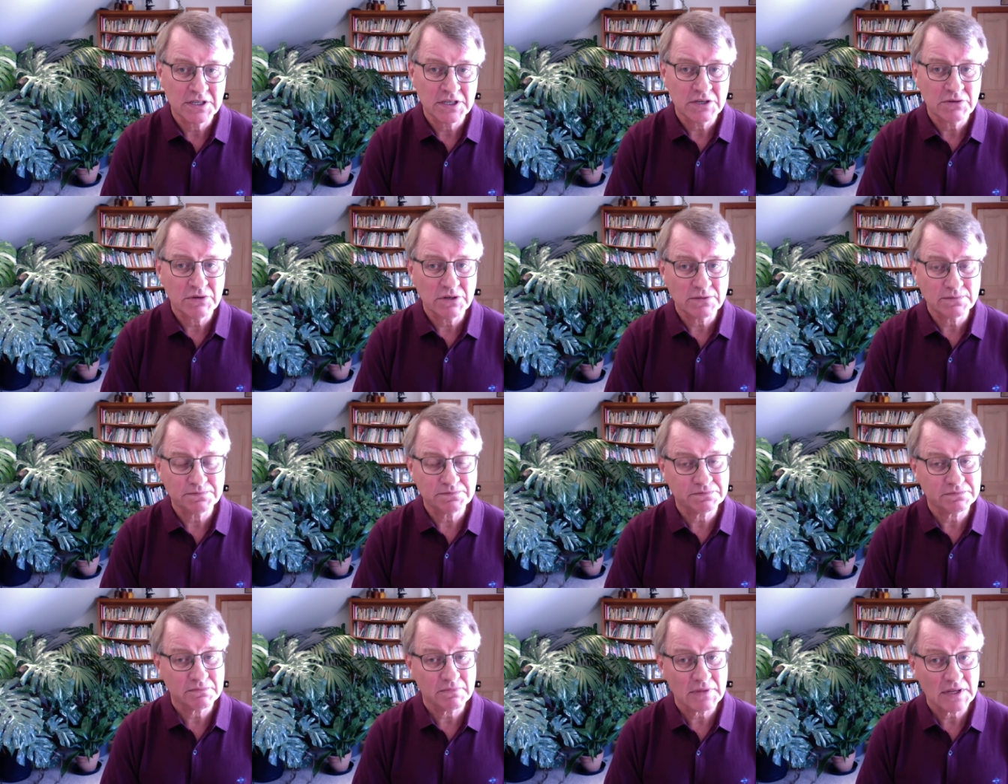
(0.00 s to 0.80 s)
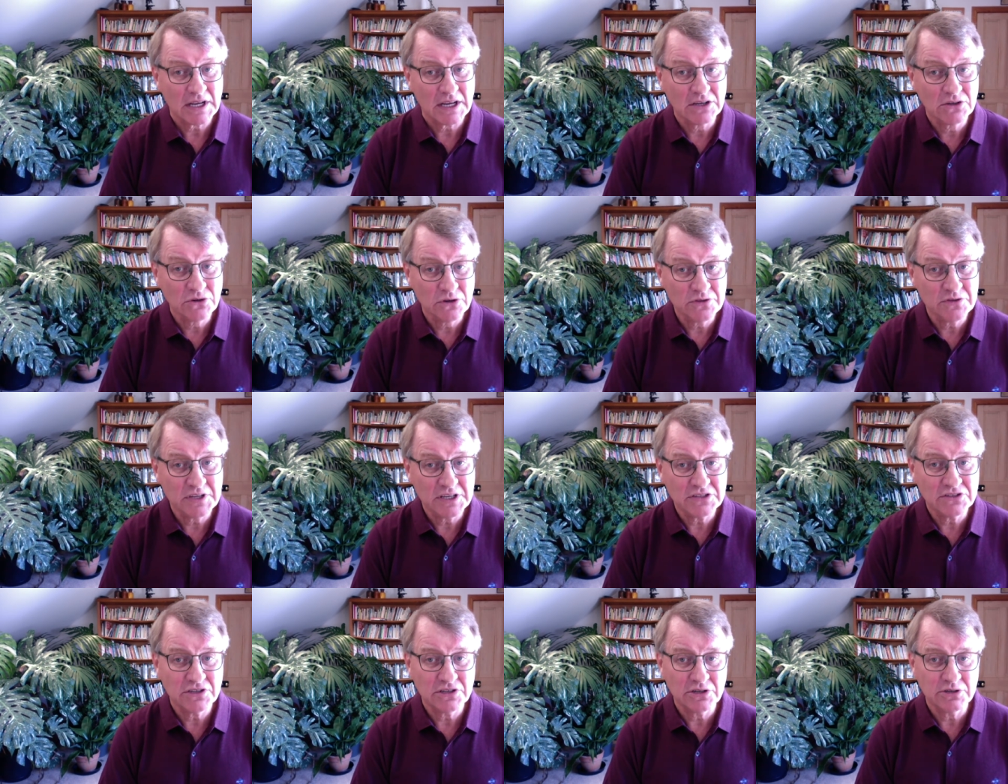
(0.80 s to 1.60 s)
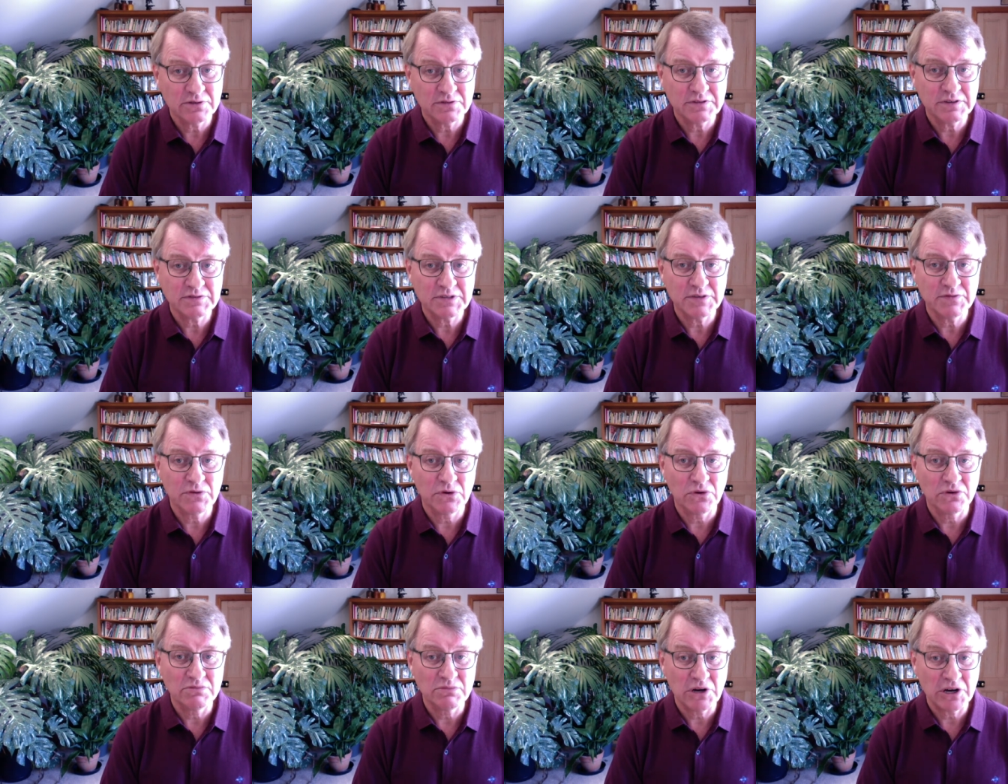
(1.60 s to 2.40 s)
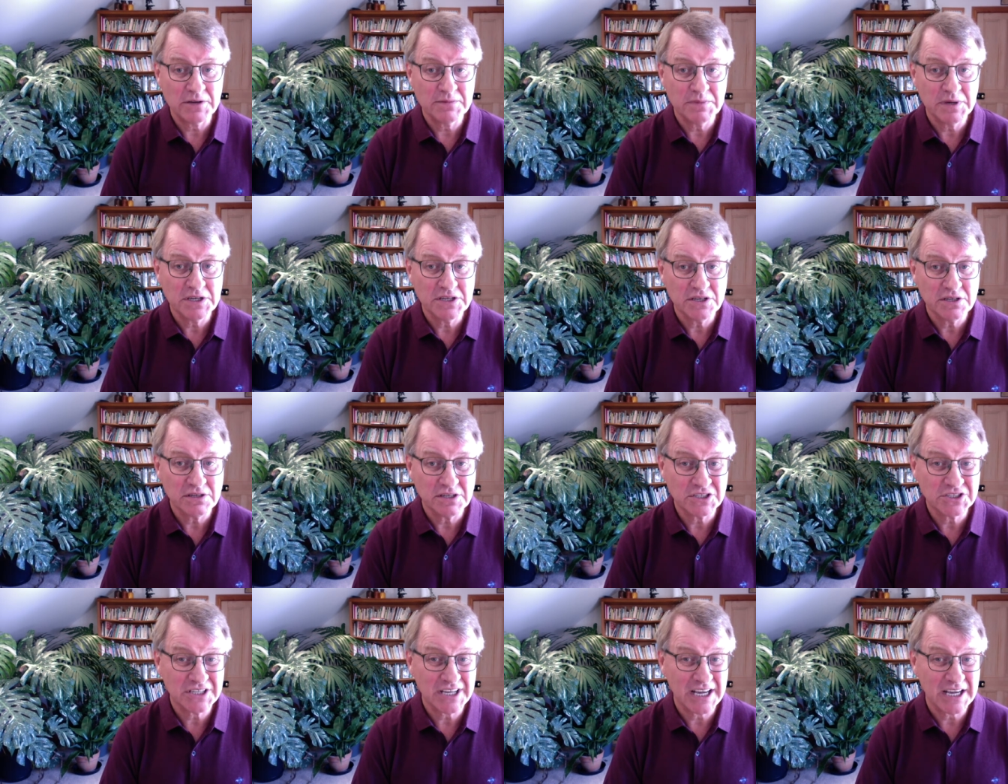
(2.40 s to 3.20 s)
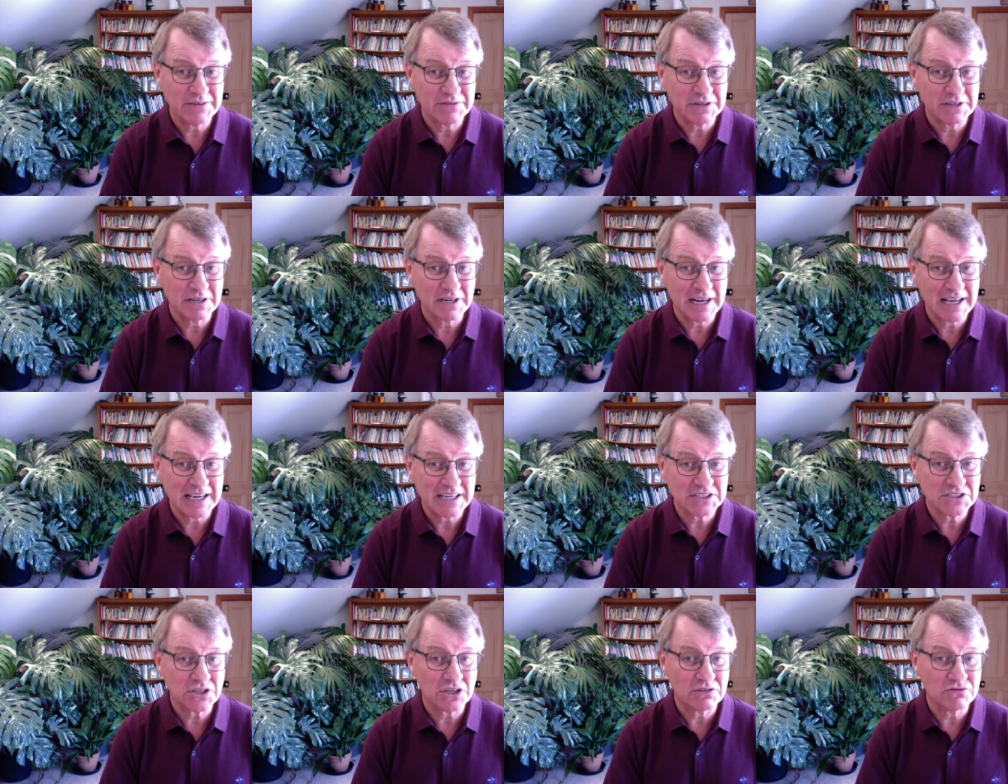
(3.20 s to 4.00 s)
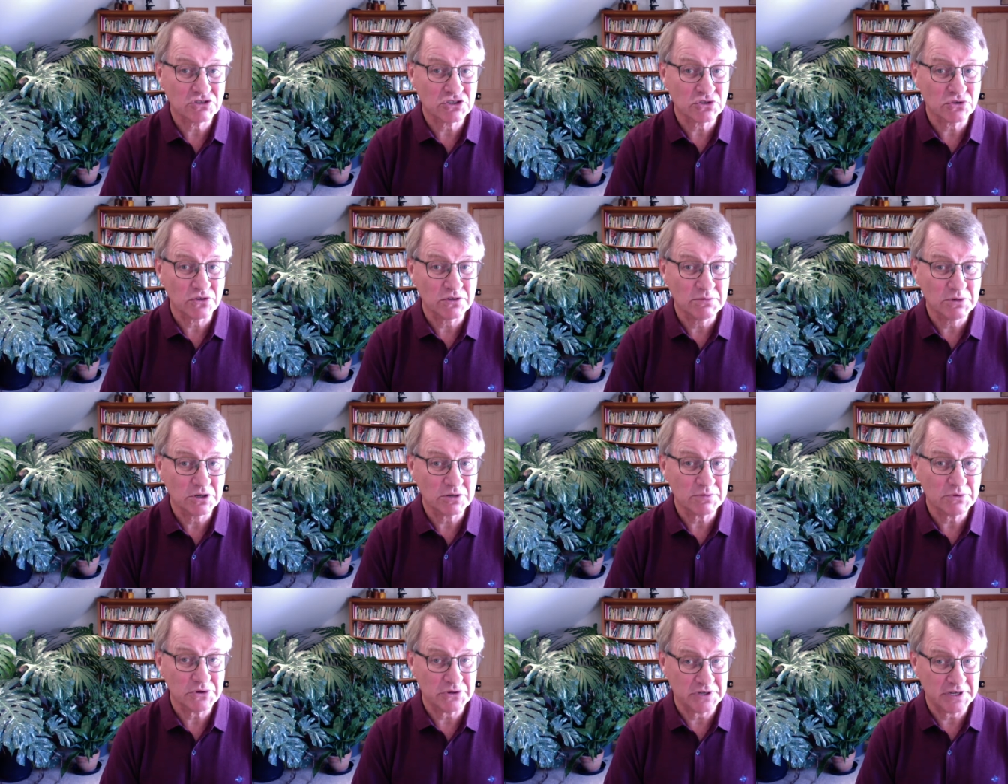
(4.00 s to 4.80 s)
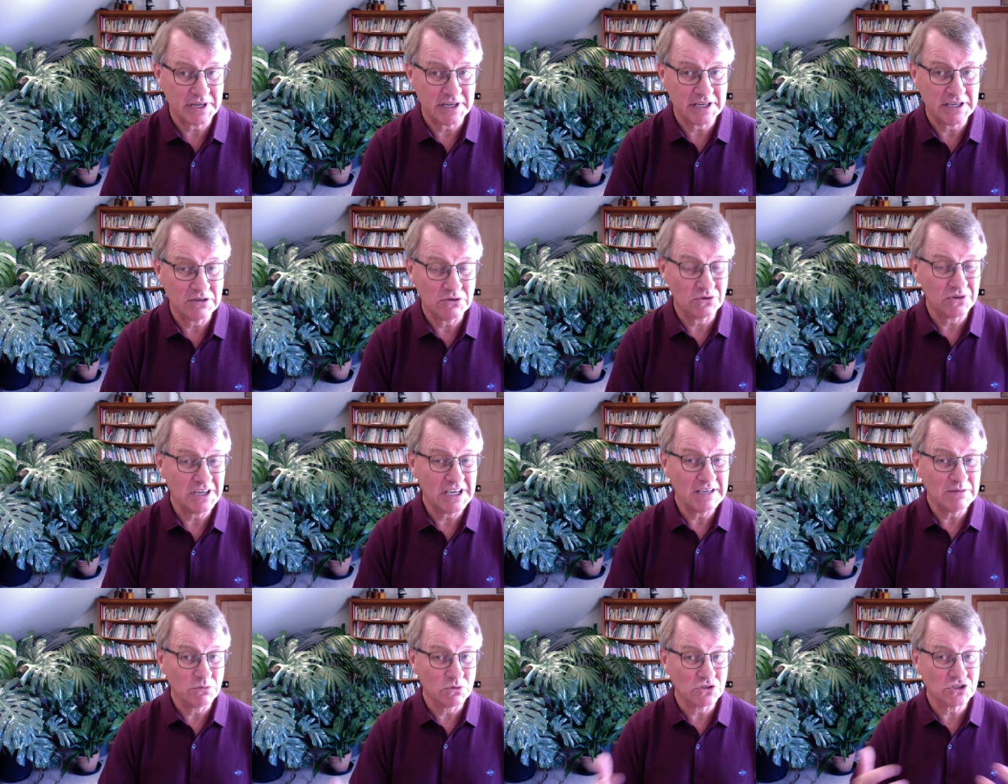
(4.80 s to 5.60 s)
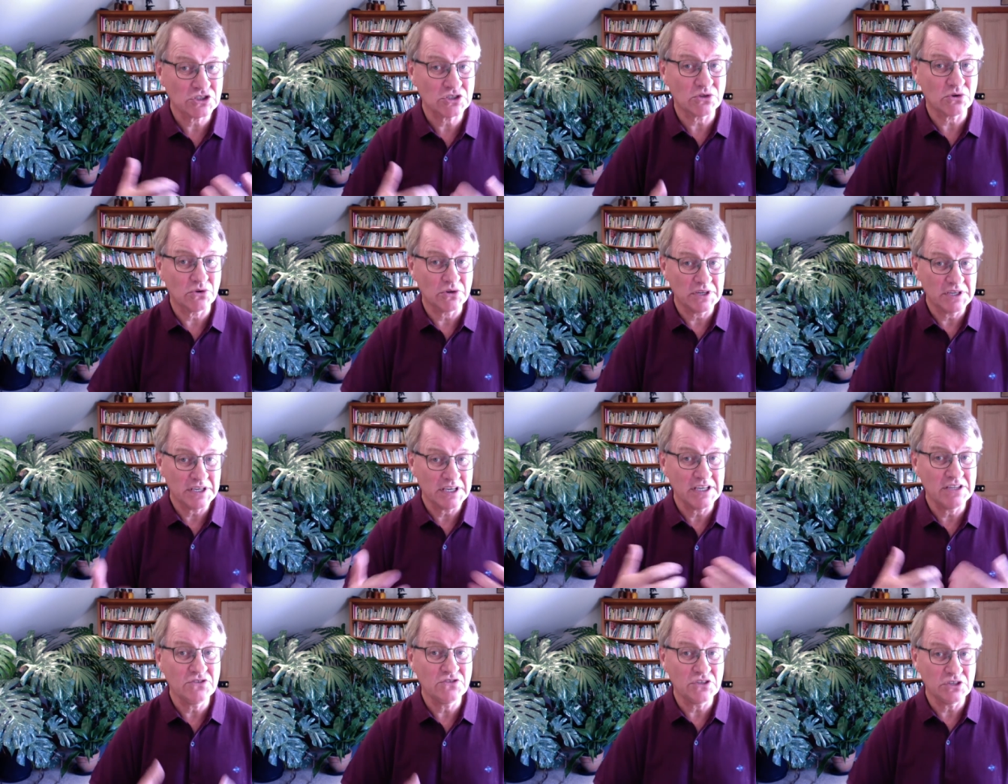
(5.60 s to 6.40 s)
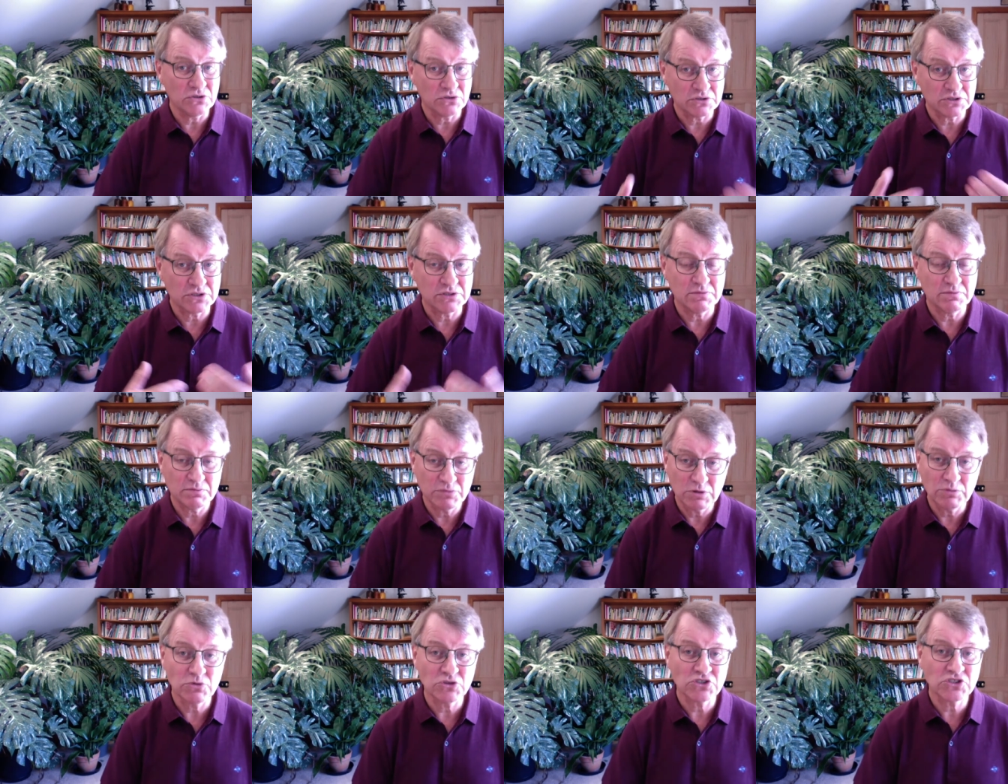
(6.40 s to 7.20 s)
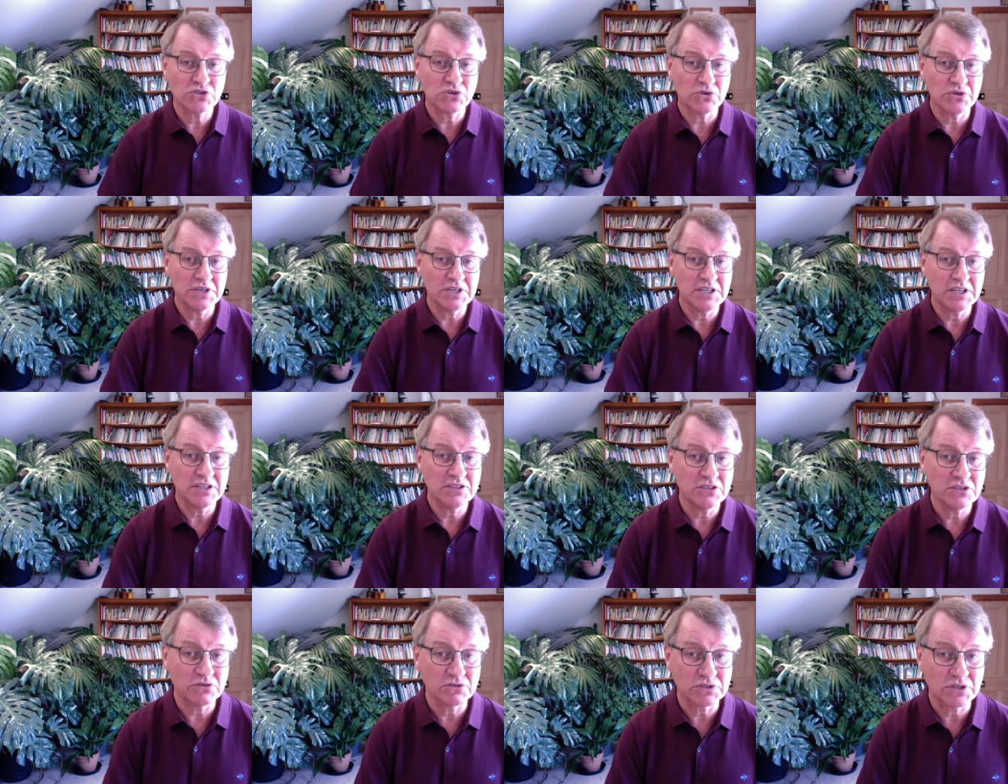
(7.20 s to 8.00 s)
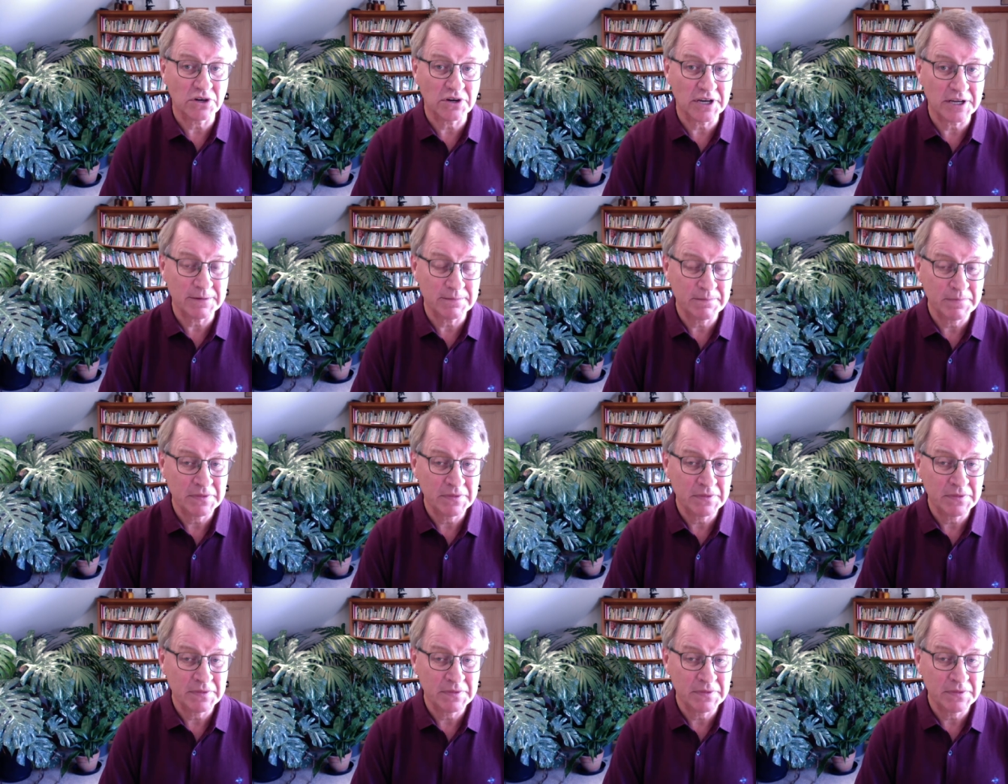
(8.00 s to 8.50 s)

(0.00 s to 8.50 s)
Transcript: Well, a good thing to do at 54, in my opinion, is to have a glass of soy milk per day or eat more soy into your, put more soy into your diet.